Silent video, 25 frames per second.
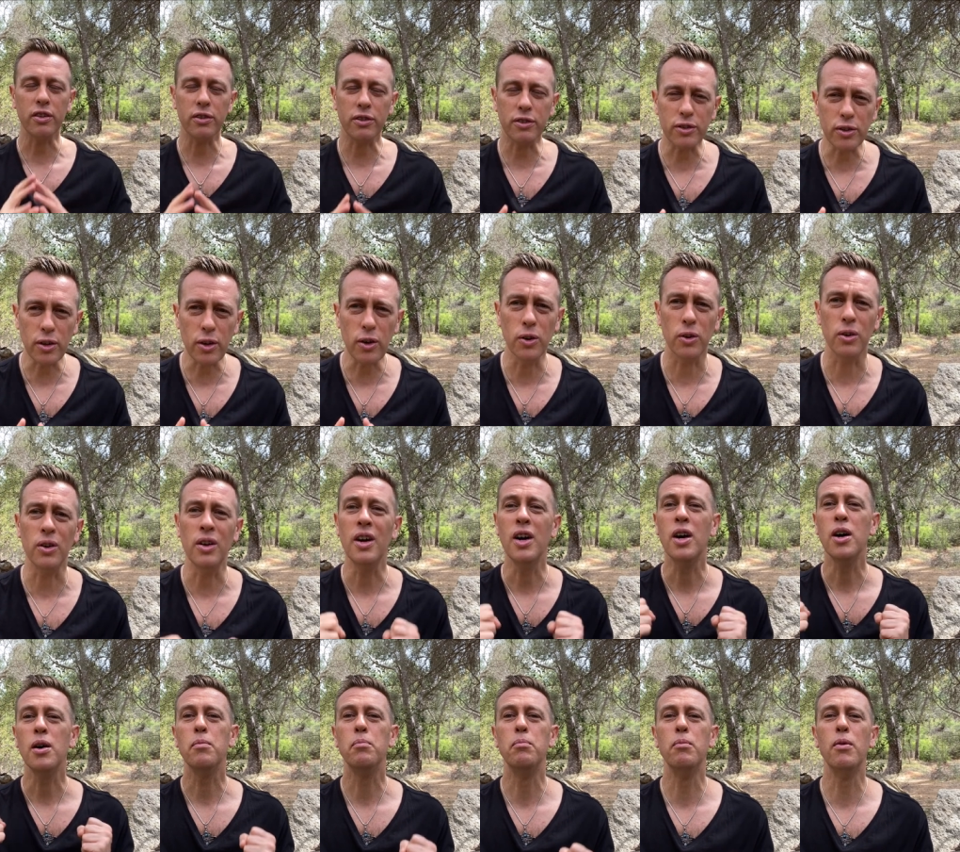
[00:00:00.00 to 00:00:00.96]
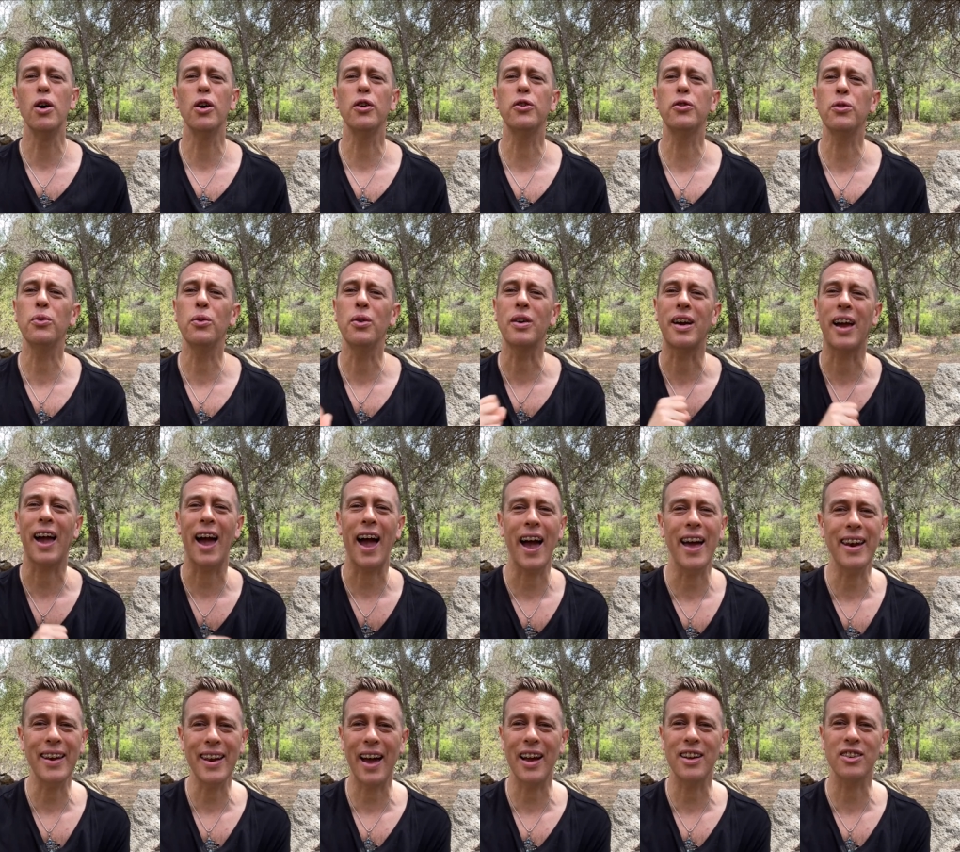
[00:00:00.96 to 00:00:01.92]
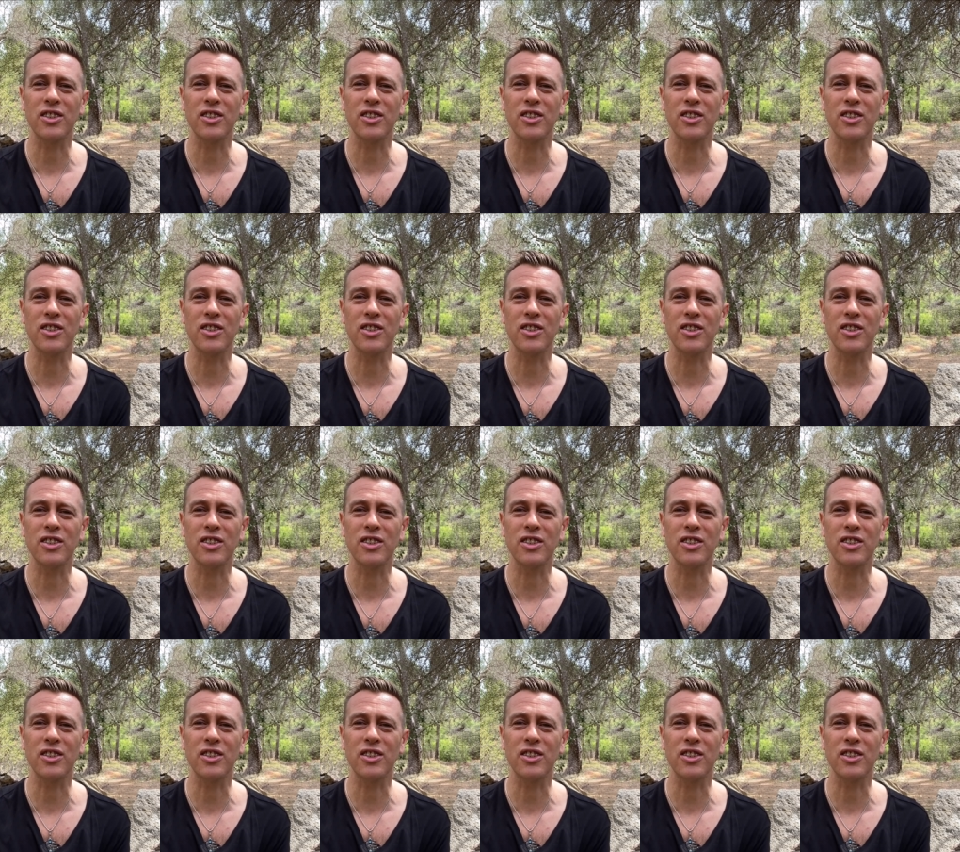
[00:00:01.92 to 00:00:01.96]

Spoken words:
So, myrtle can